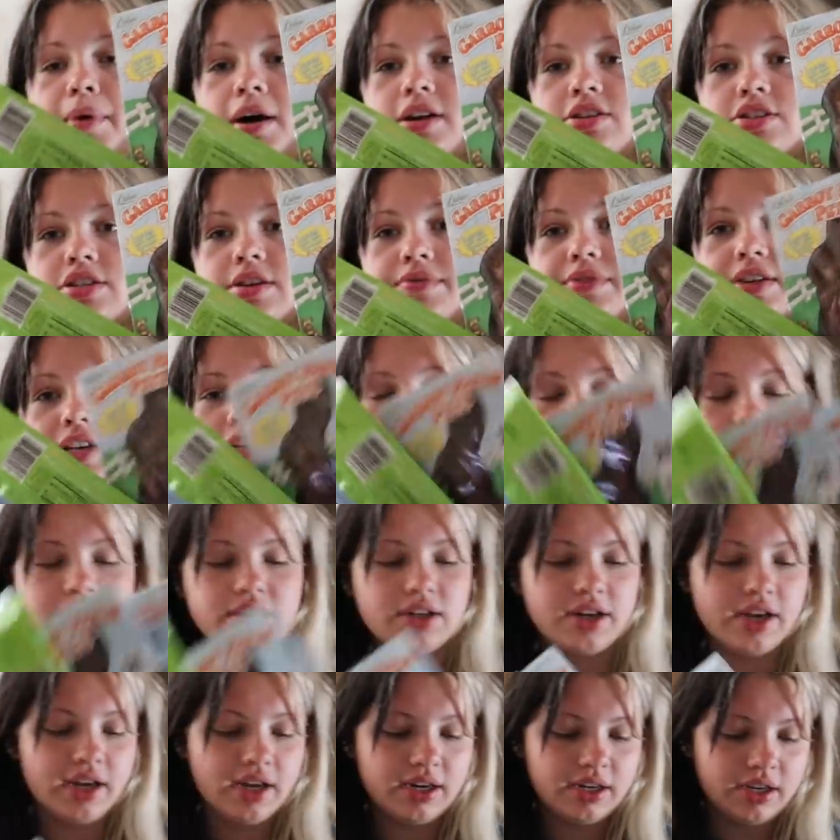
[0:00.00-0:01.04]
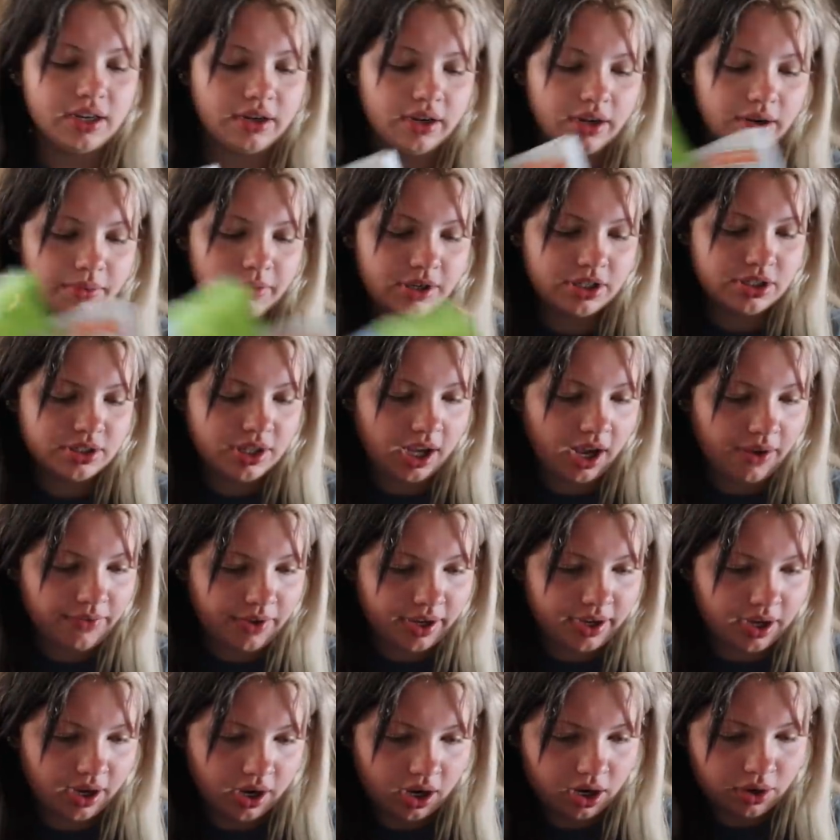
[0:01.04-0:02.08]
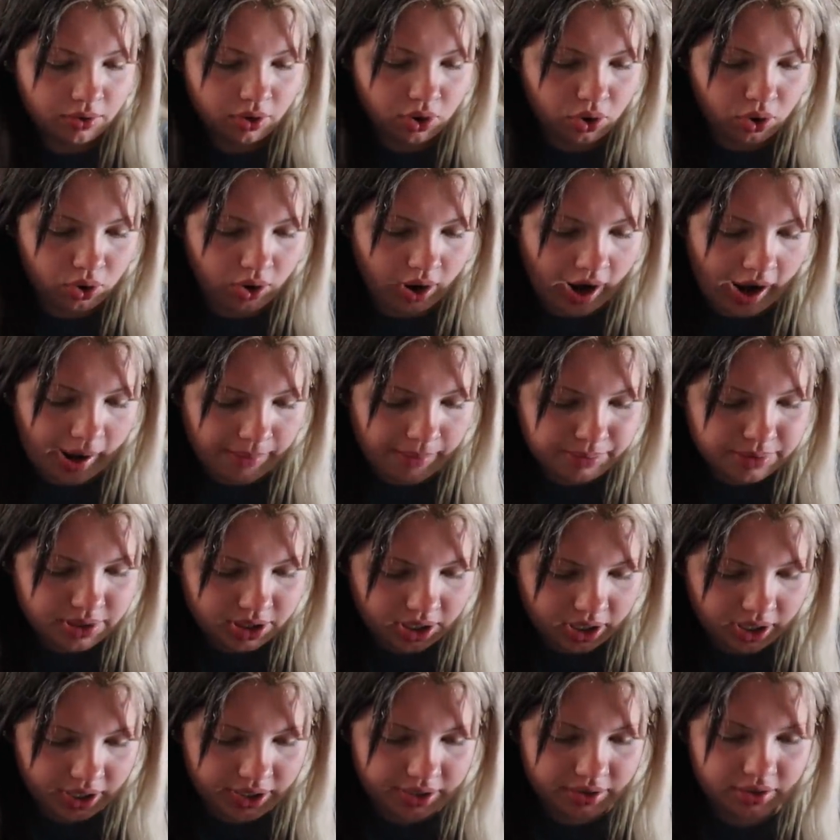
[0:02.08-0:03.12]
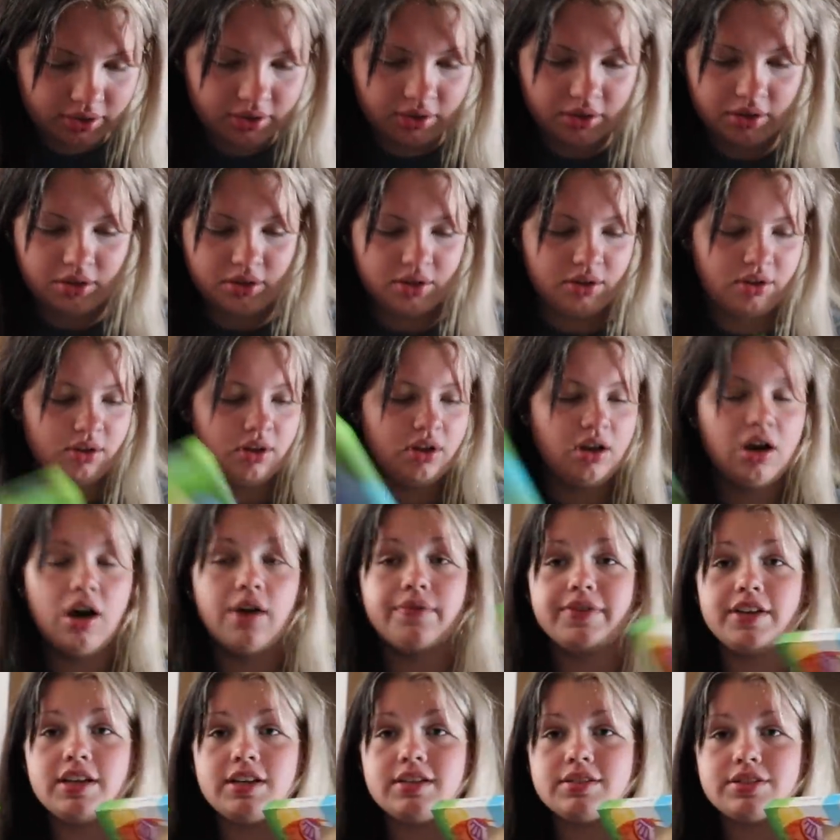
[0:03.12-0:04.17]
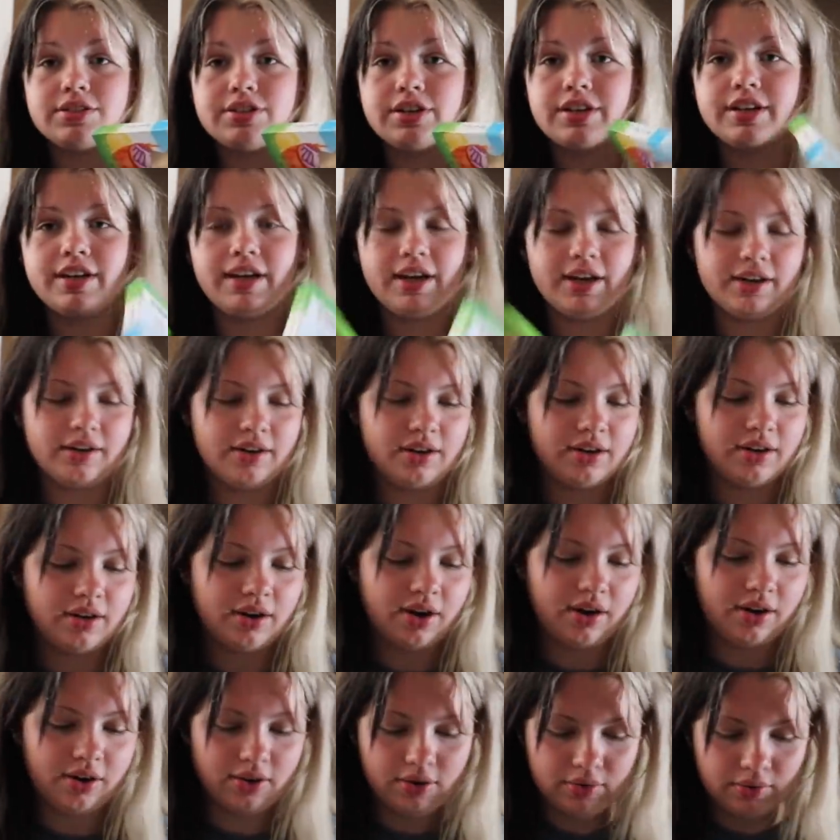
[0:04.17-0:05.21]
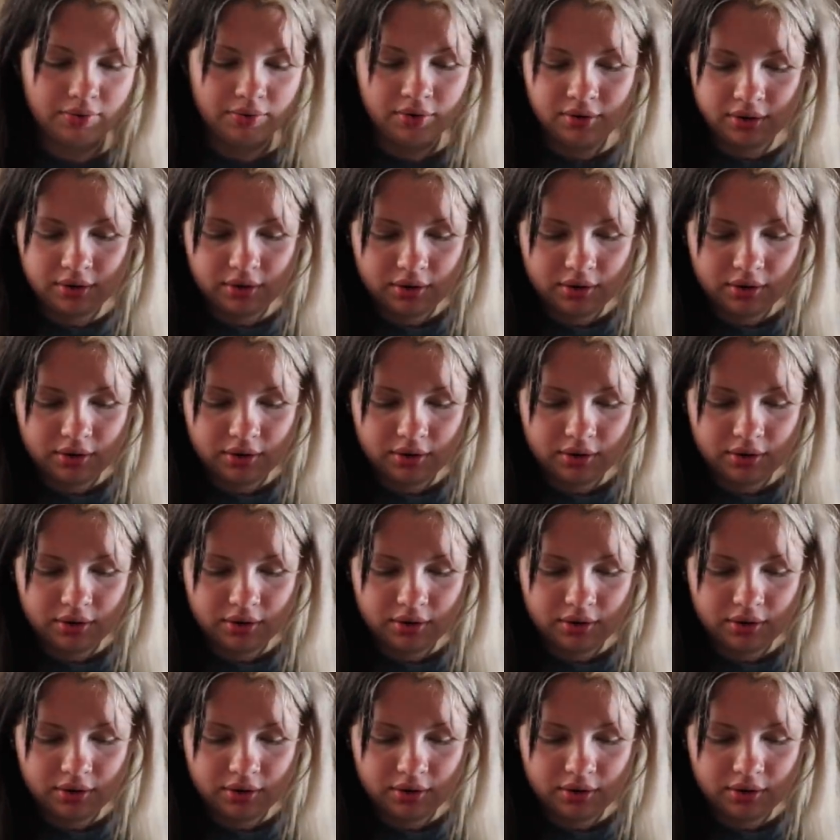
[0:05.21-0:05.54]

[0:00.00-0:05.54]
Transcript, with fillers: bunch of Easter candy, and we just have like a crap ton of Easter candy now.